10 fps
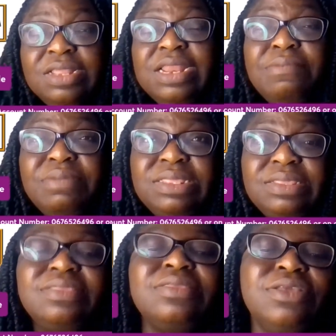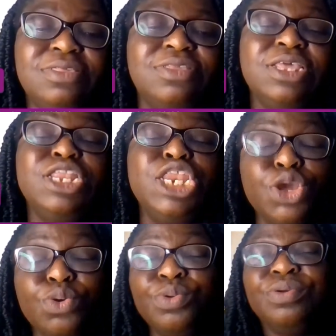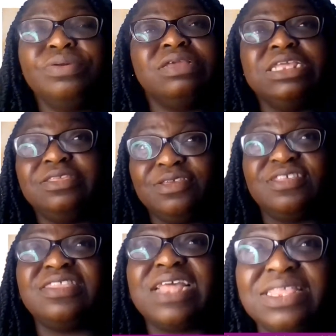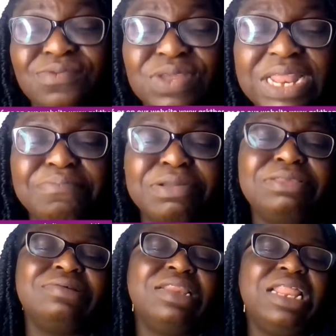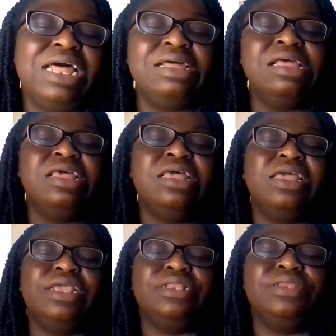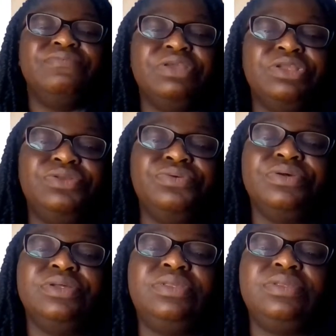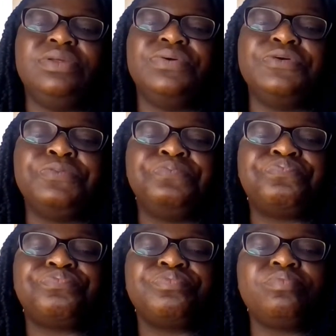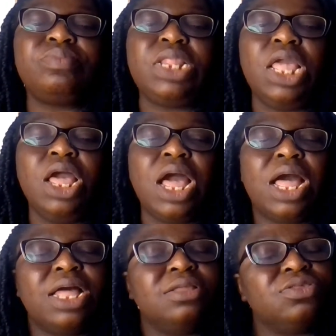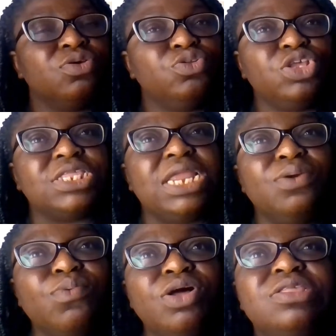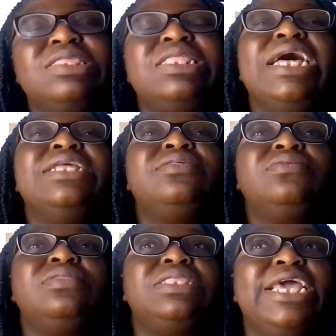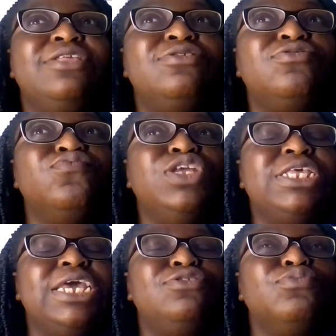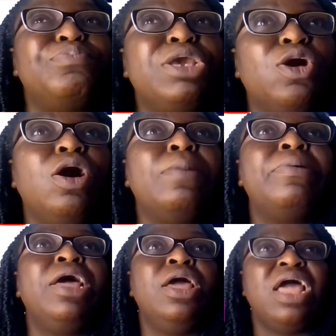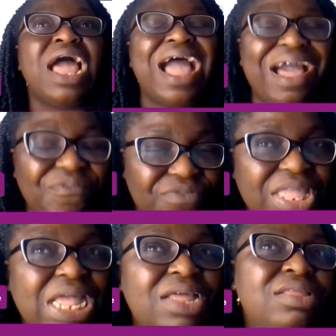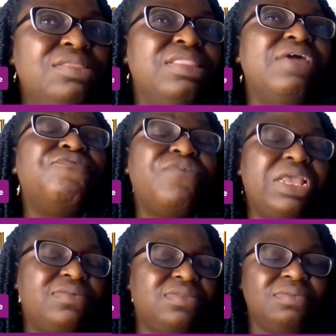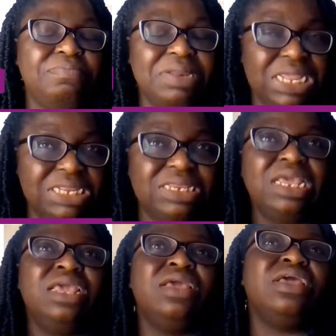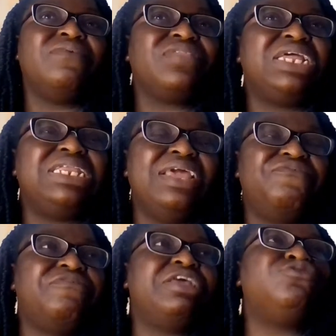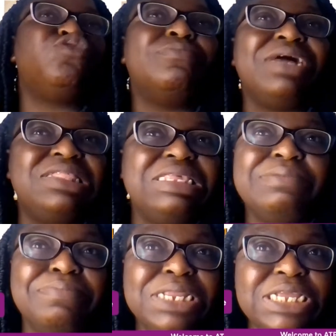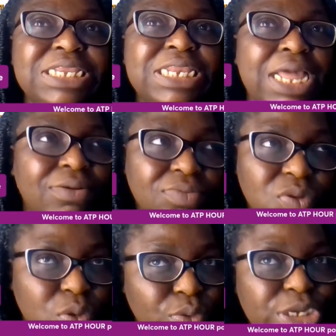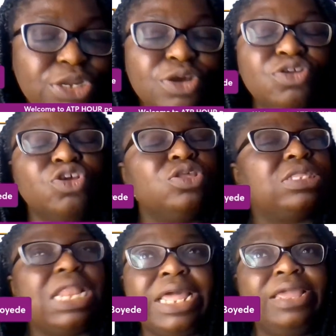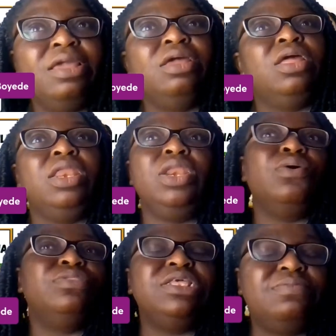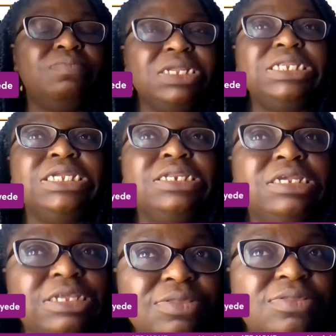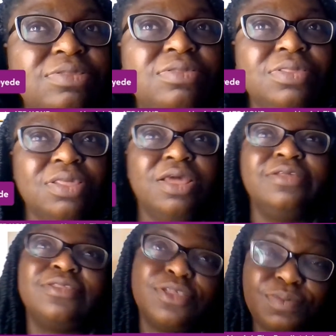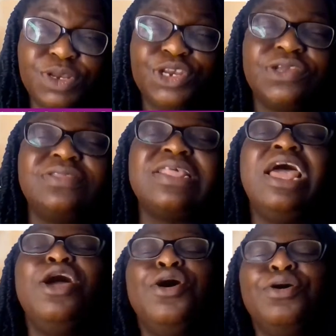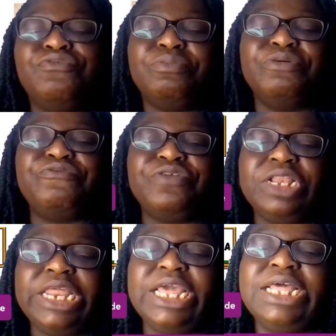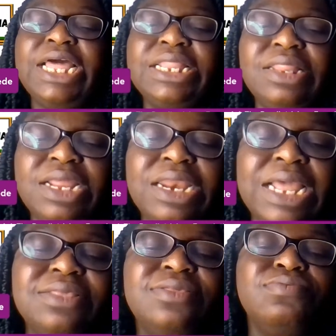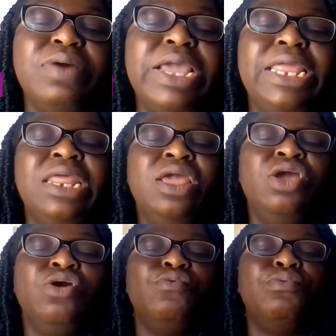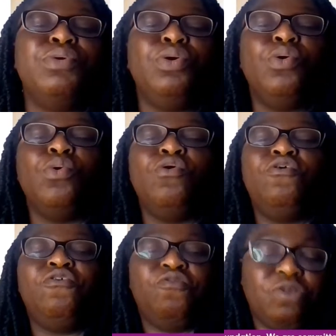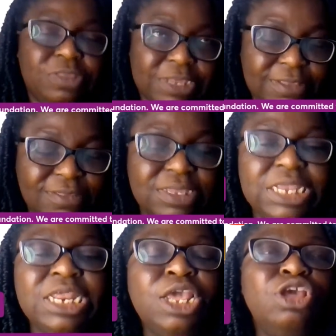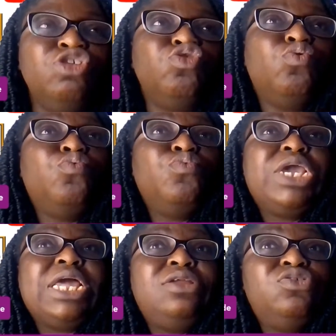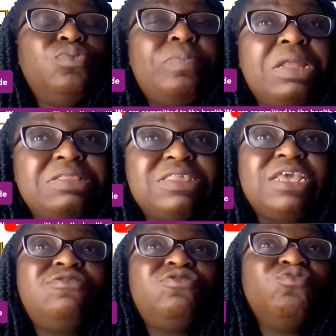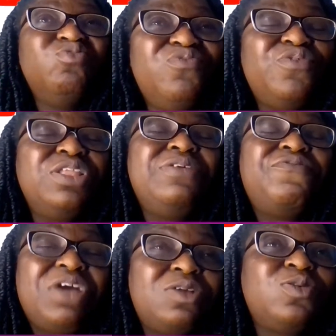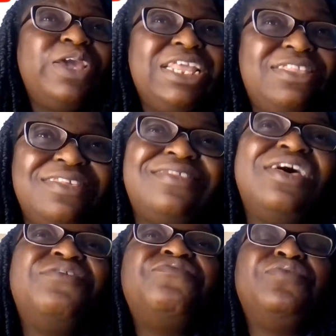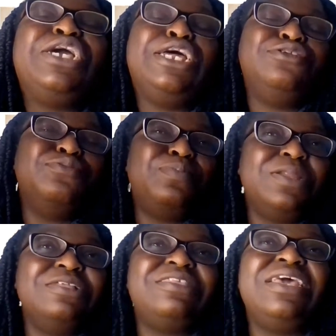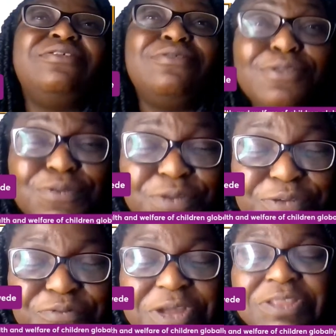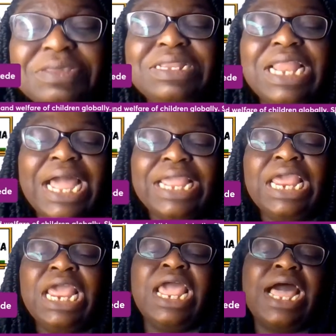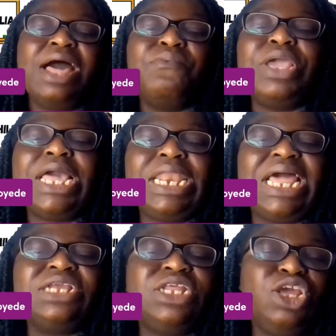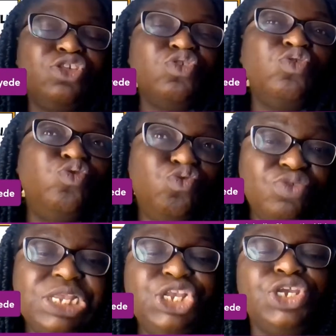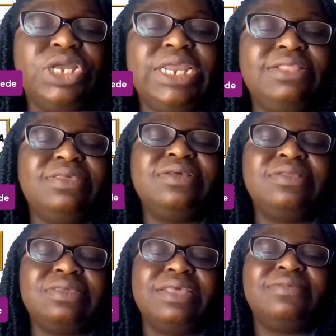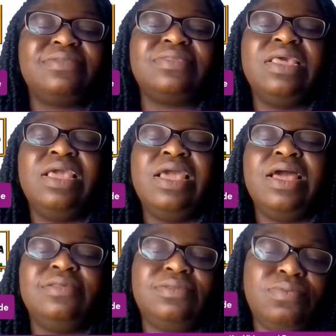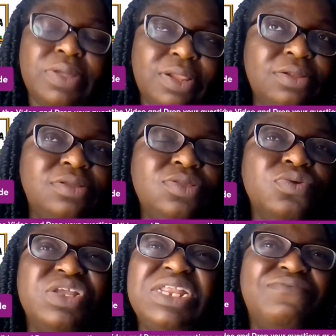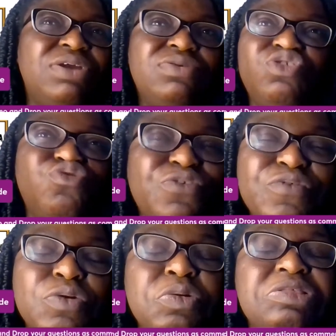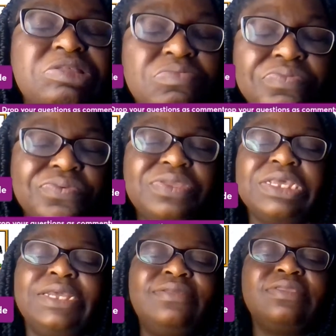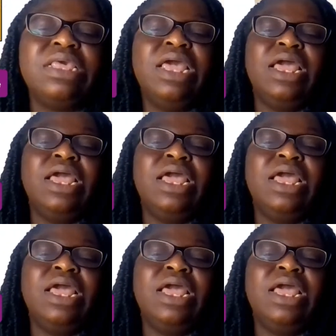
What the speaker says: That means it's just starting with that particular individual. So those are the ones that we tend to pick up after their first bleed, after their first traumatic bleed, that the doctors are like, no, this bleeding is suspicious of hemophilia, and then that is when we will go for testing. So we can do blood tests to look for the factor 8 itself. We can do blood tests to look for the factor 9, and we can actually also do the genetic test as well. So they are very straightforward, simple tests.